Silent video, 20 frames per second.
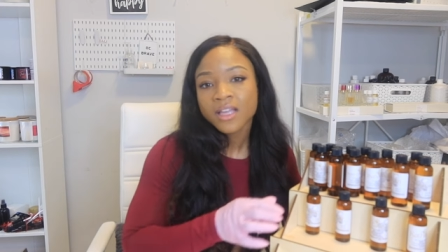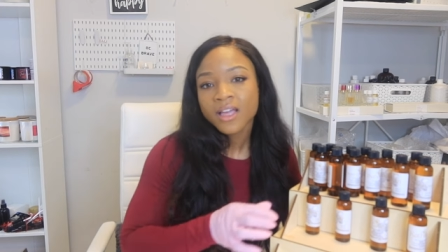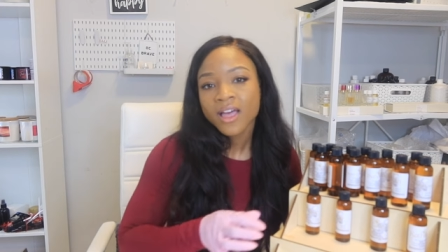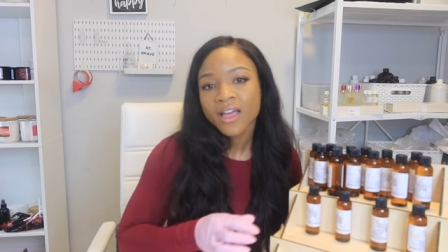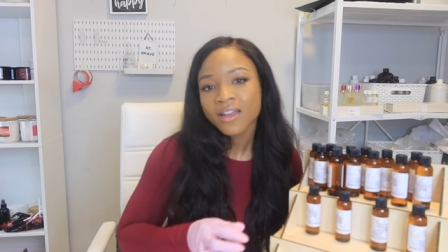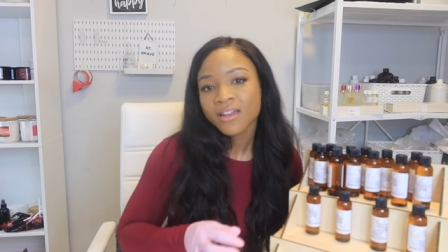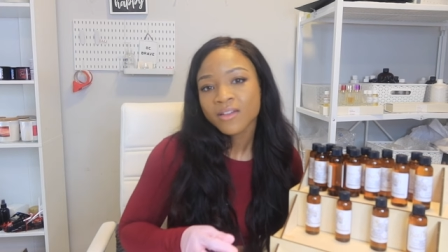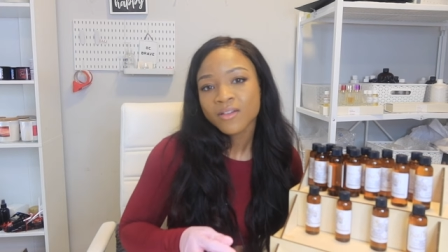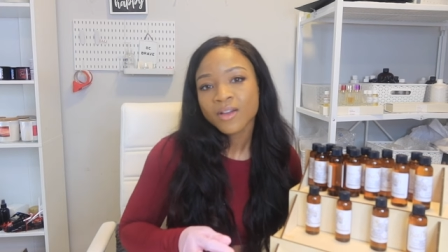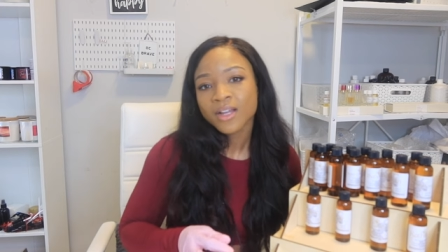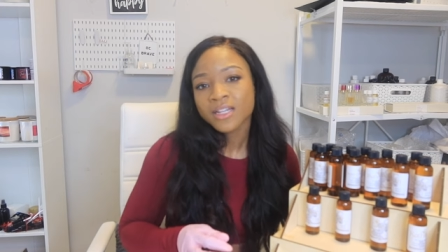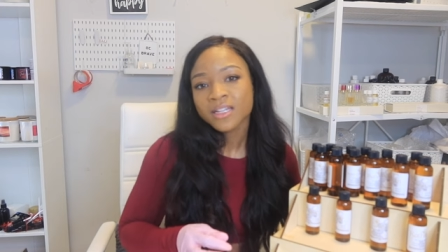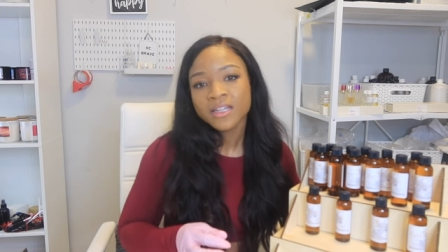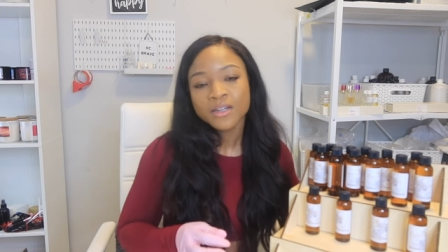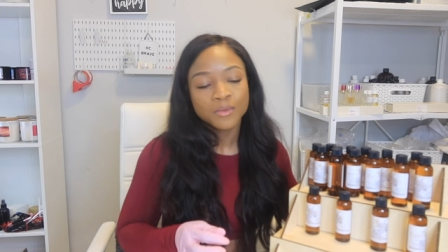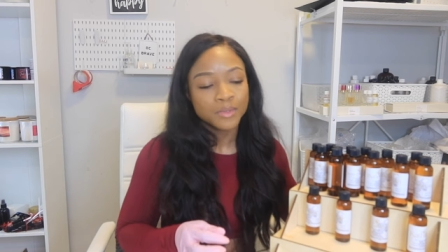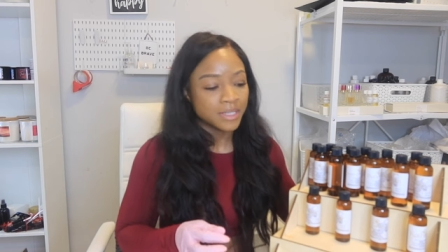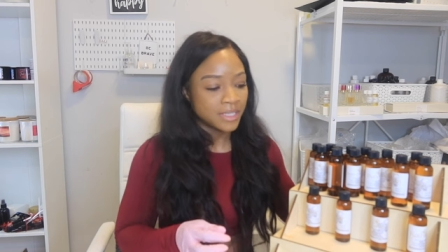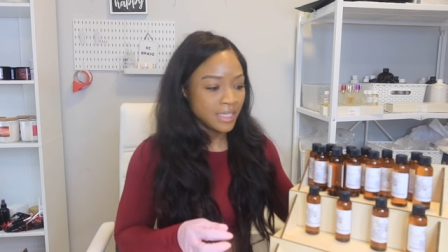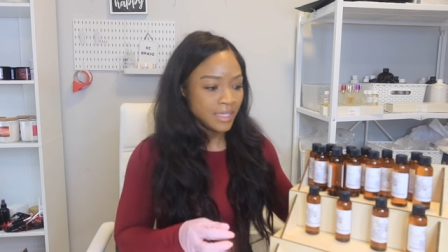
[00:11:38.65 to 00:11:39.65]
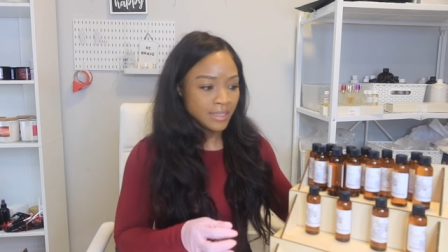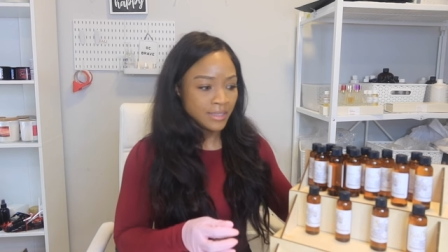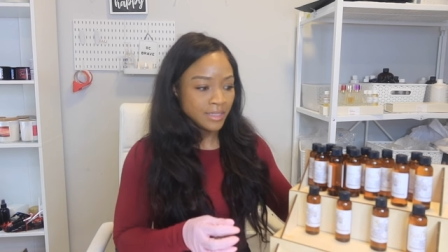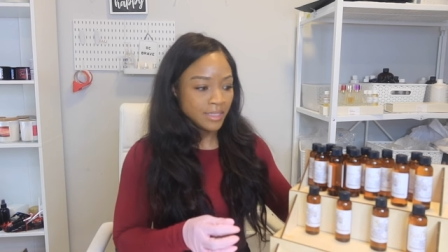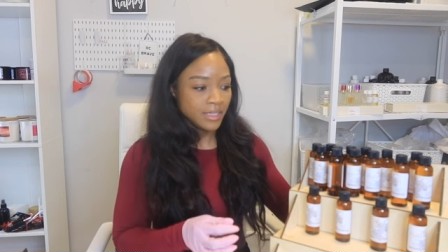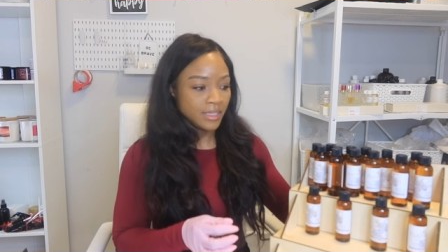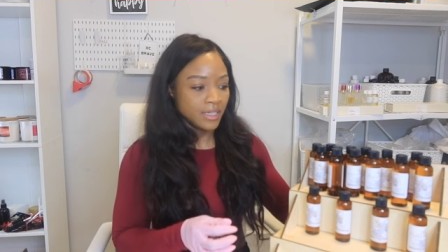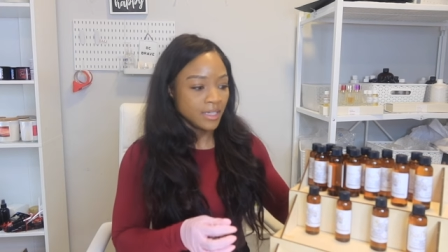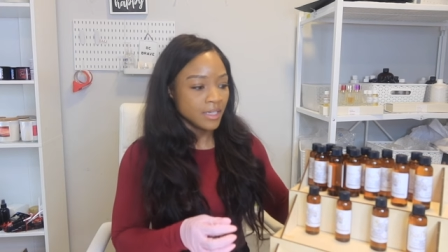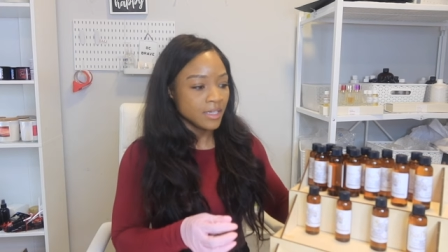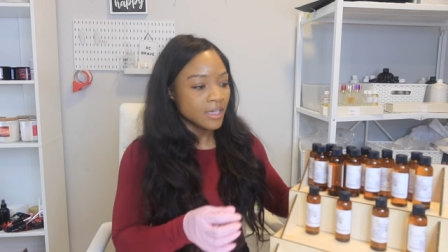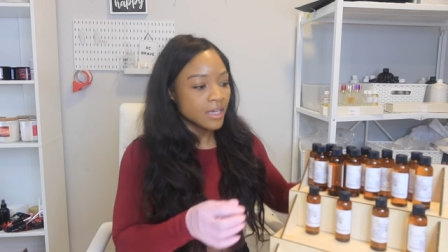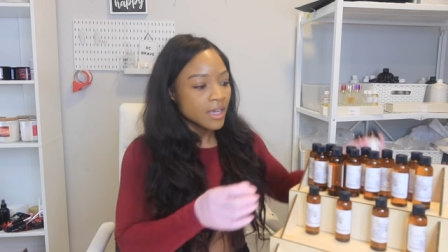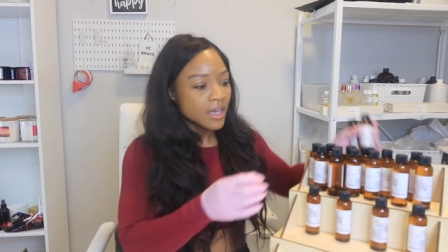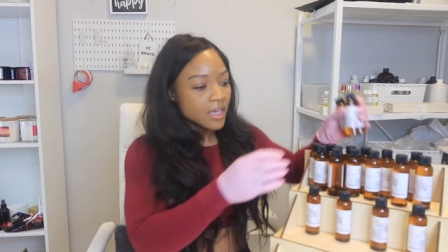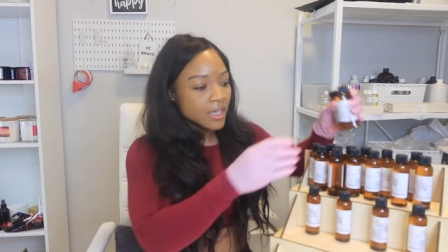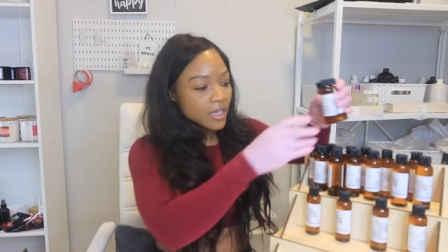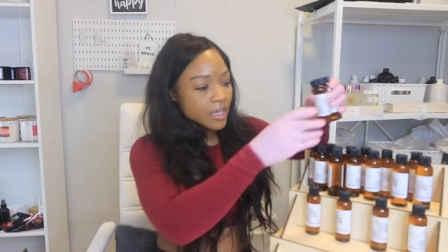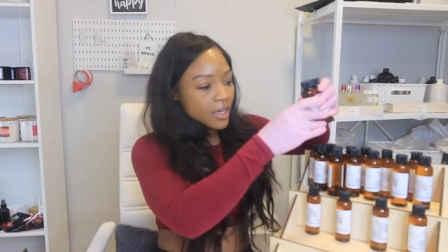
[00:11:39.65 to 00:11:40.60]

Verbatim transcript: I had no idea what they did.